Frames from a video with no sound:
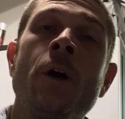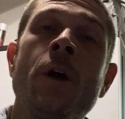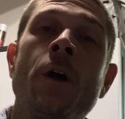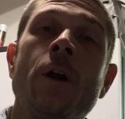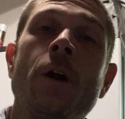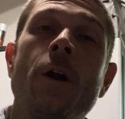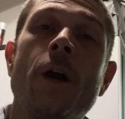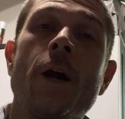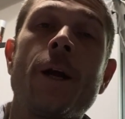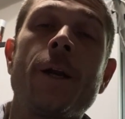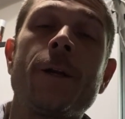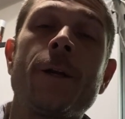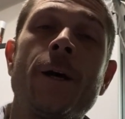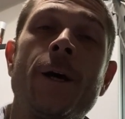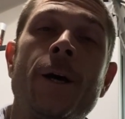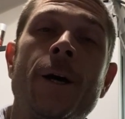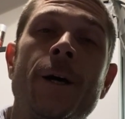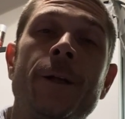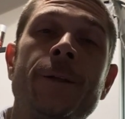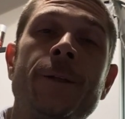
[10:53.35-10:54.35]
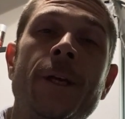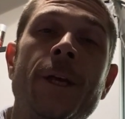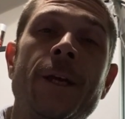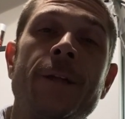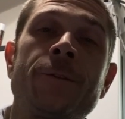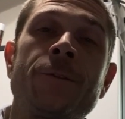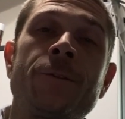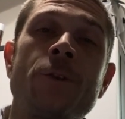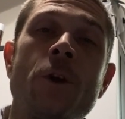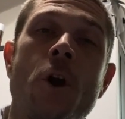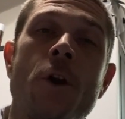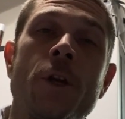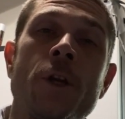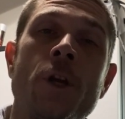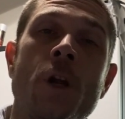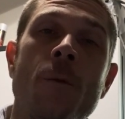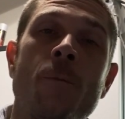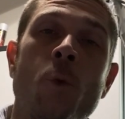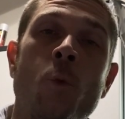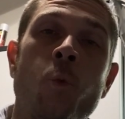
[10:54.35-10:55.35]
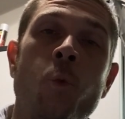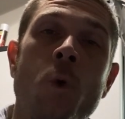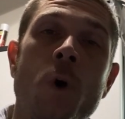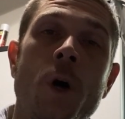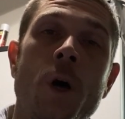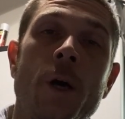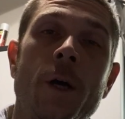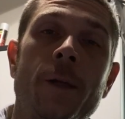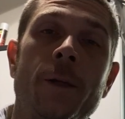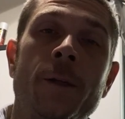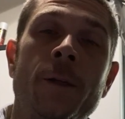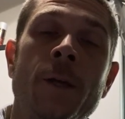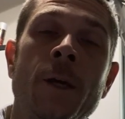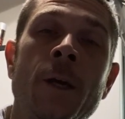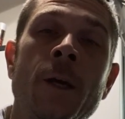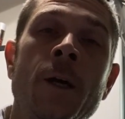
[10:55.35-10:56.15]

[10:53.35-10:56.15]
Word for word: Alright, to get started, number 1,